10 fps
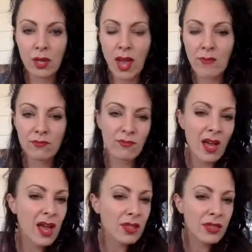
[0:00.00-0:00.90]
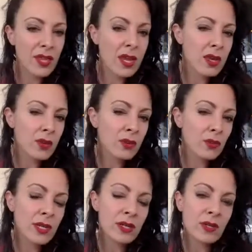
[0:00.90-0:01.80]
I think it'll
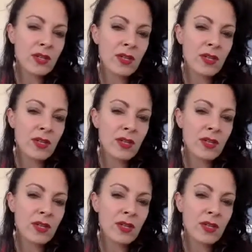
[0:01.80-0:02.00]
dwindle.